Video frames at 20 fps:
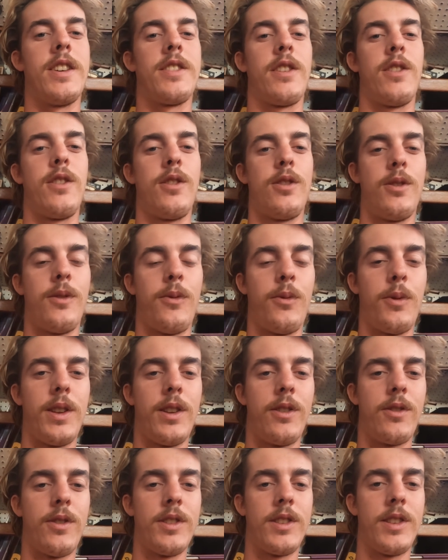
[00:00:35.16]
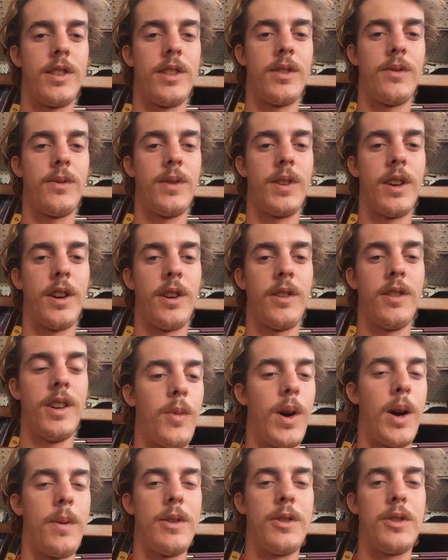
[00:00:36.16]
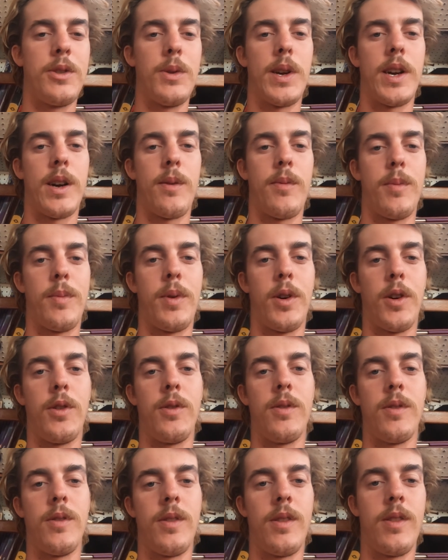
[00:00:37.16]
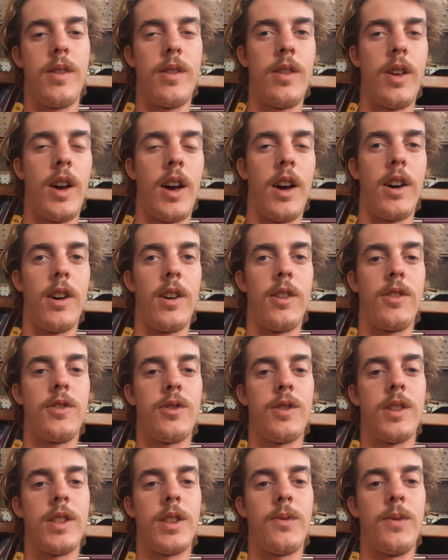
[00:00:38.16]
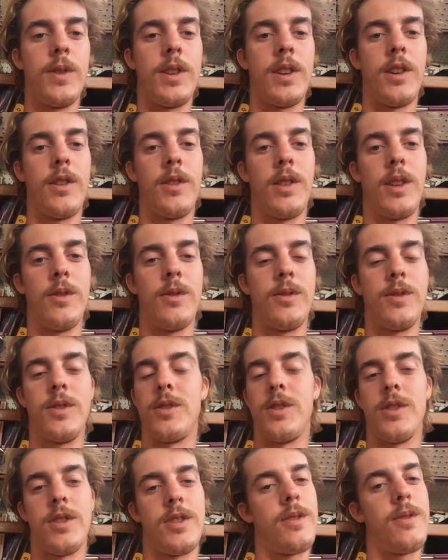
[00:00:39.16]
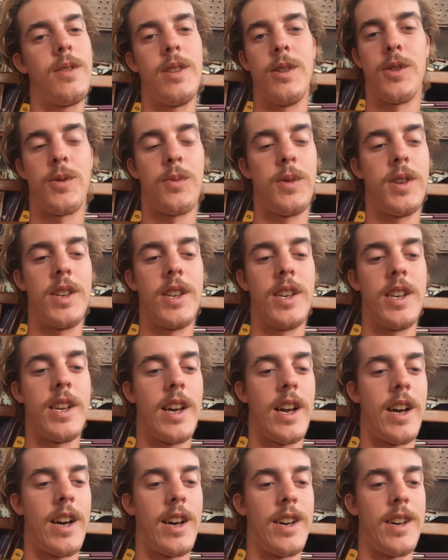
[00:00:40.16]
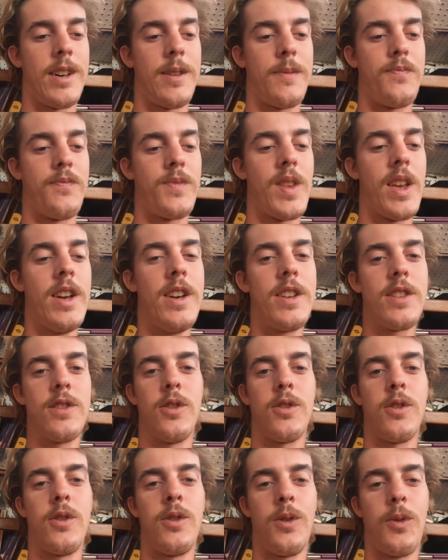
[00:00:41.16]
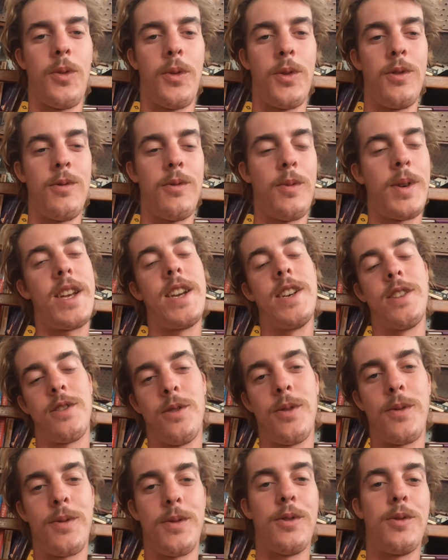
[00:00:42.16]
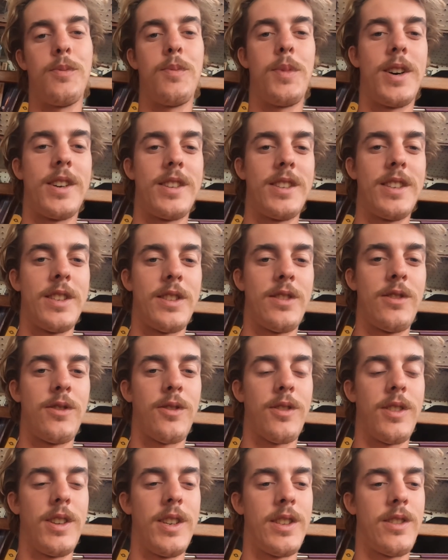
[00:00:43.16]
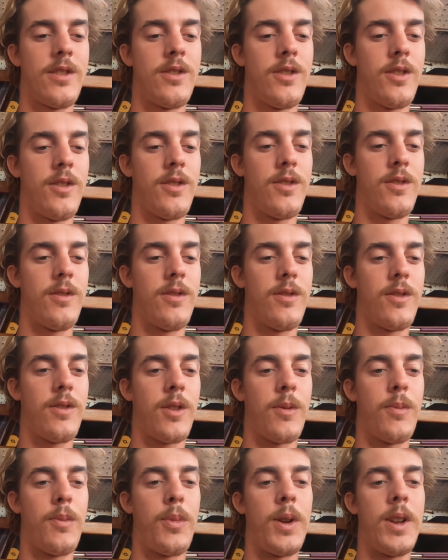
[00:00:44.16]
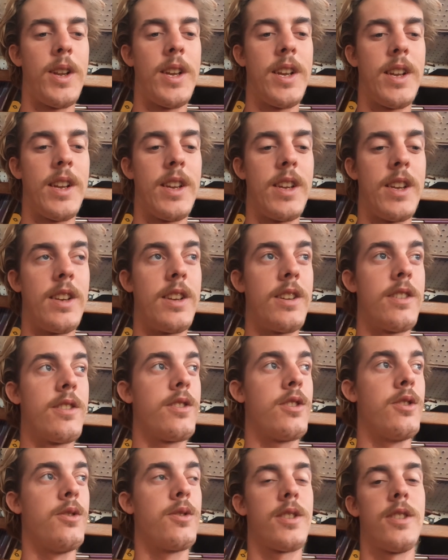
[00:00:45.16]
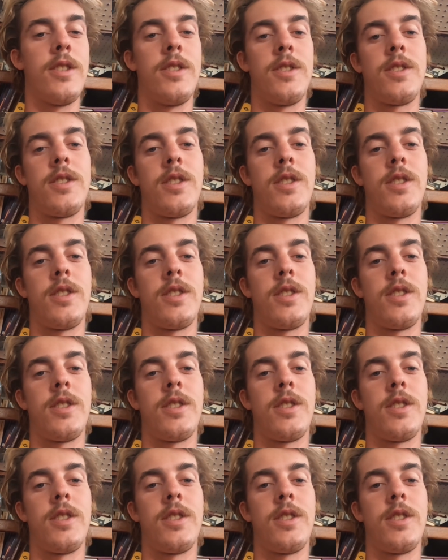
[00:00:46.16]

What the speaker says: There's a lot of wind noise in this video. Where we were doing up the boat during this video, it was windy. It's not awful. Well, it is awful, but it's not completely useless.